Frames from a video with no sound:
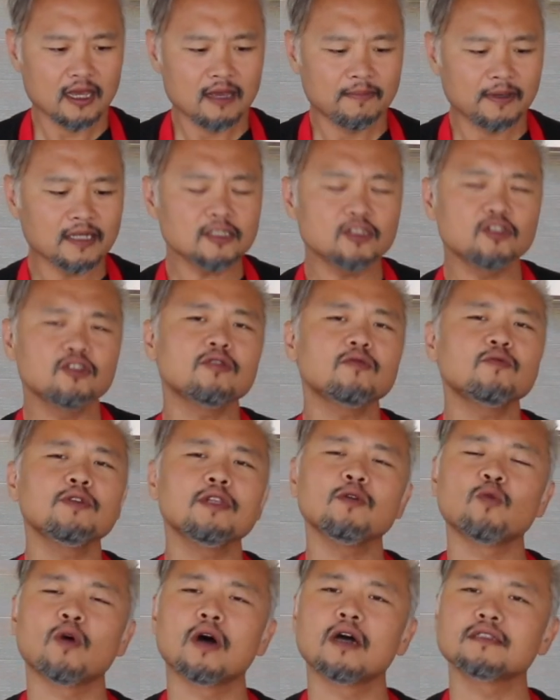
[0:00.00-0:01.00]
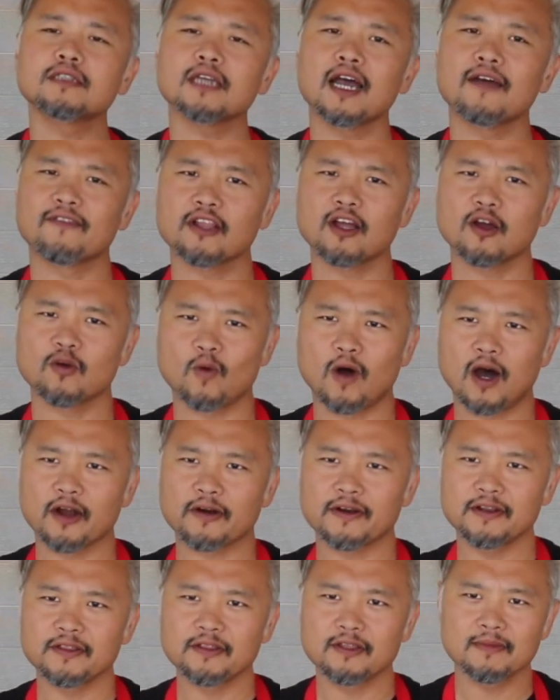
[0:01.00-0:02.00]
because you don't really want to have a lot of
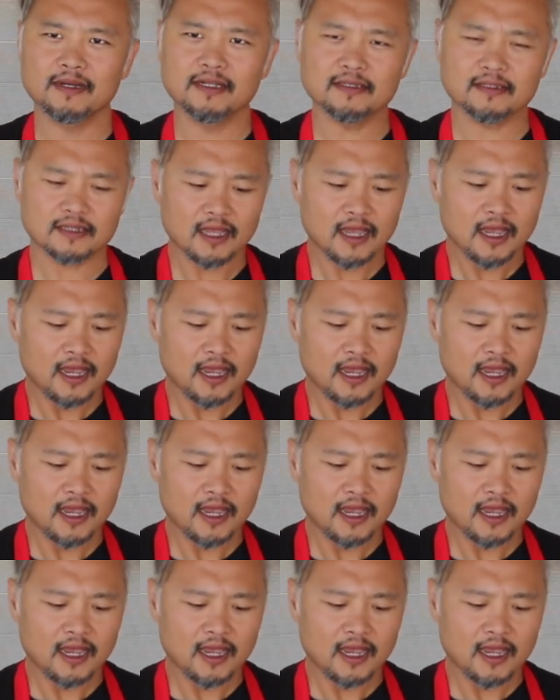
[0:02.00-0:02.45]
water in the mint.